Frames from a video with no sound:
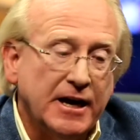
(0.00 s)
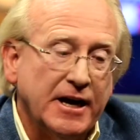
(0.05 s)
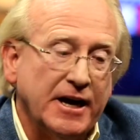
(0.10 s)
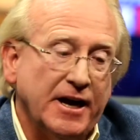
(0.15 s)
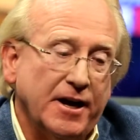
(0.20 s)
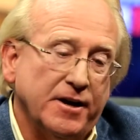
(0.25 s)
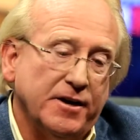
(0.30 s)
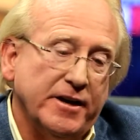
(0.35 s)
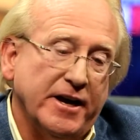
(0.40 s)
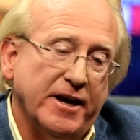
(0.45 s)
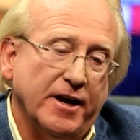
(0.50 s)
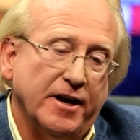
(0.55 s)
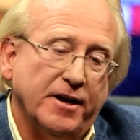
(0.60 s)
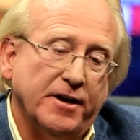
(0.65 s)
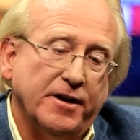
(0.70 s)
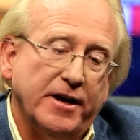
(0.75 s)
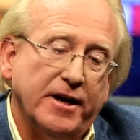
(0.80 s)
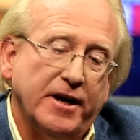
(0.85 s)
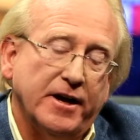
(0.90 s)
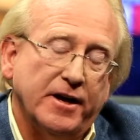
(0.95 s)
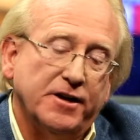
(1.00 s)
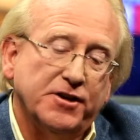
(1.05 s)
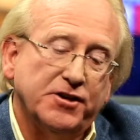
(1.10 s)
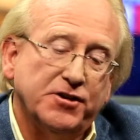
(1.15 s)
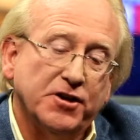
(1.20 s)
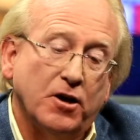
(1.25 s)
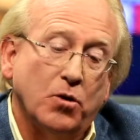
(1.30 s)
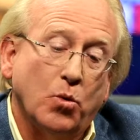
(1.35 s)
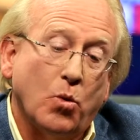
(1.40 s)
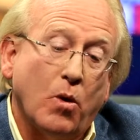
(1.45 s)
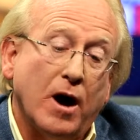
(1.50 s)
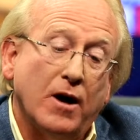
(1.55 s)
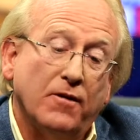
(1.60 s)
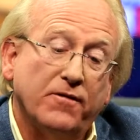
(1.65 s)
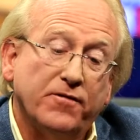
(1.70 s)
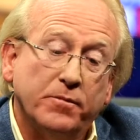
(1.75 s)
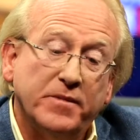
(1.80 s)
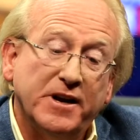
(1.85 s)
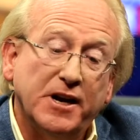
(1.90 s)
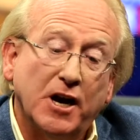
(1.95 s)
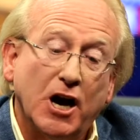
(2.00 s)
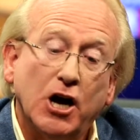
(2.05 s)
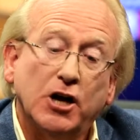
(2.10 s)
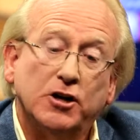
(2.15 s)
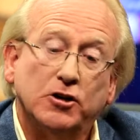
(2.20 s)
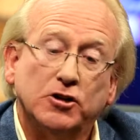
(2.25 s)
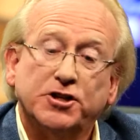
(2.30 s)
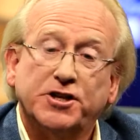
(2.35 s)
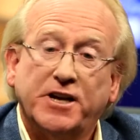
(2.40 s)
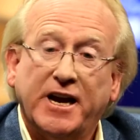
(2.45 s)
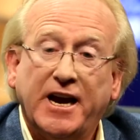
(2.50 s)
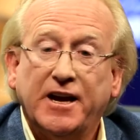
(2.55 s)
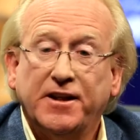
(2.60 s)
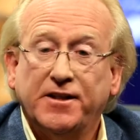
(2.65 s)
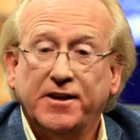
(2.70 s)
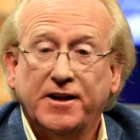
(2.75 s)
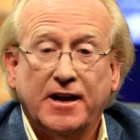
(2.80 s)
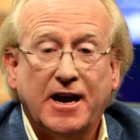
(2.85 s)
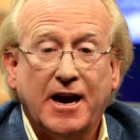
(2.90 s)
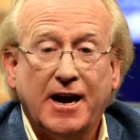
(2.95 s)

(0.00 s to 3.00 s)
And it took a while for me to understand that